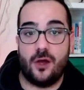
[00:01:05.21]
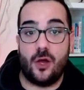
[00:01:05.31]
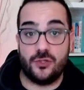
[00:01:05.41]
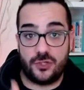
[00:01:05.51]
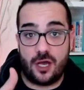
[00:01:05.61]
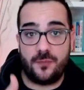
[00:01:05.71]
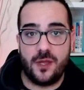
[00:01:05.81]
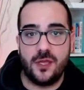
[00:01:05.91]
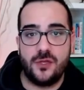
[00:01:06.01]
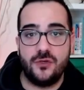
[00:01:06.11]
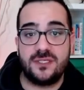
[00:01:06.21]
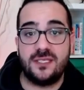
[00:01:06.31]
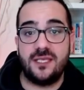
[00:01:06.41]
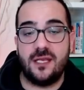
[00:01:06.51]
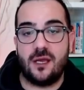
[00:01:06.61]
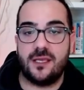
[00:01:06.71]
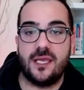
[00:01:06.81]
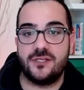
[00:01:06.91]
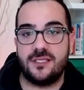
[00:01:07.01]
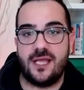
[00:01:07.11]
On top, you see the
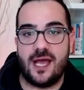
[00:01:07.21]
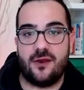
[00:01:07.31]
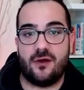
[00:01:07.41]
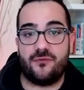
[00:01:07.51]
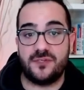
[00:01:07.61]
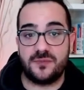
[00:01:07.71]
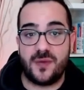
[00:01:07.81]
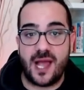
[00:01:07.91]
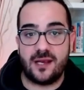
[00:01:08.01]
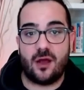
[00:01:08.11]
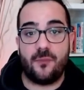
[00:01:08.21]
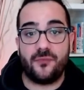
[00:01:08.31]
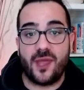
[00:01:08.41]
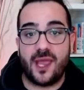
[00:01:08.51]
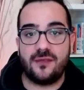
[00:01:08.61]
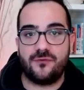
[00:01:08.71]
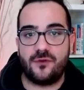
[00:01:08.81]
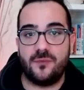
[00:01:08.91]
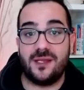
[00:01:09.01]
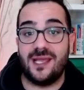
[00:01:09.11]
elongation data of the span obtained
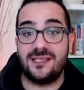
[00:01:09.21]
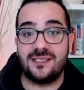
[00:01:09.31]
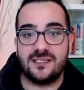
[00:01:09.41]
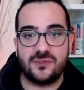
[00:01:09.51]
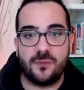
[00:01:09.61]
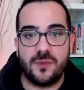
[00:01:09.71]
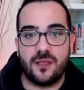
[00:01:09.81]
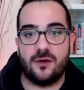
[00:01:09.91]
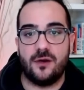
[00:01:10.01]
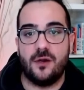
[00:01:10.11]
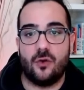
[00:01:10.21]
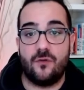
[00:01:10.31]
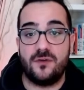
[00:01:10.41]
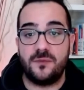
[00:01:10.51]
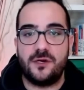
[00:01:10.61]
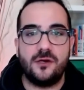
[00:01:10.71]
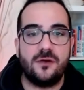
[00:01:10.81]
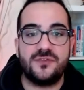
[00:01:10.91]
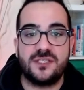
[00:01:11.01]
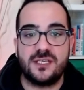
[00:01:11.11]
from an extensometer over the period
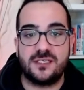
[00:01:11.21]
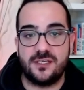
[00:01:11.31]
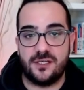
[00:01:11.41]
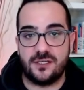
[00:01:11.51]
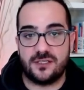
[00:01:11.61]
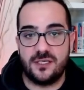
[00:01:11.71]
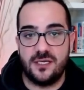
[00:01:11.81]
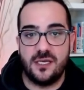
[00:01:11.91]
of 6 years.